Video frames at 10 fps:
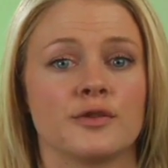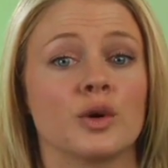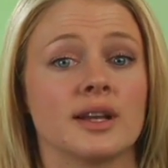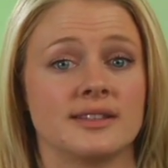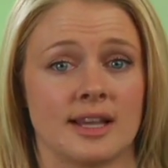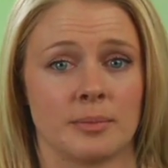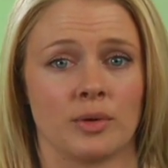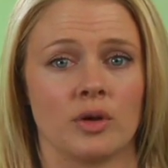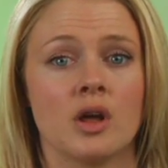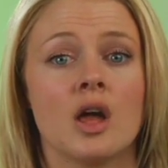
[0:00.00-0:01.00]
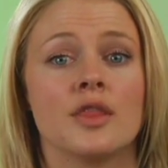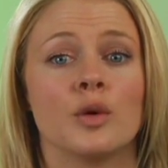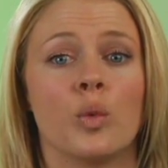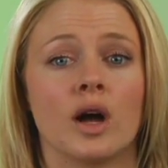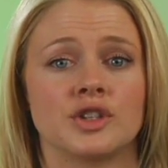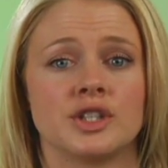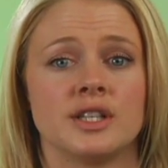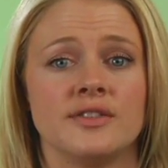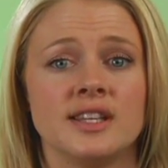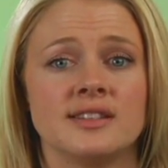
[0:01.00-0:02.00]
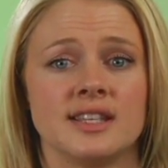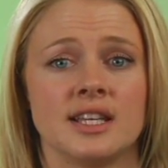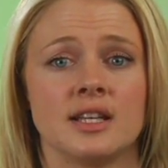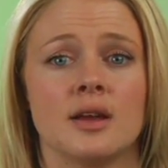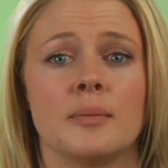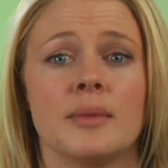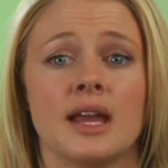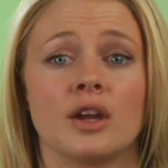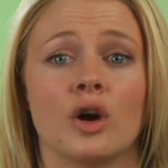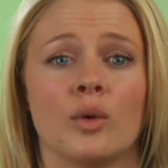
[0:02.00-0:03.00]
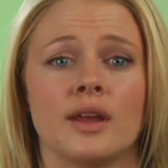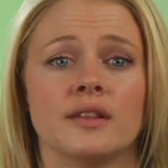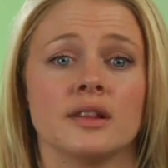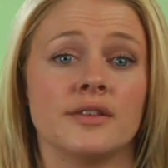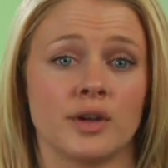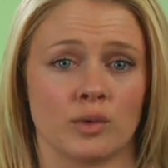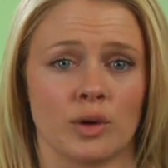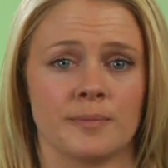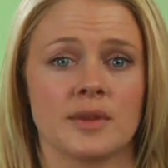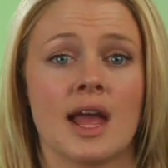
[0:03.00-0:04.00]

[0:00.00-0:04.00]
For example, the Watch TV scene may go in the living room,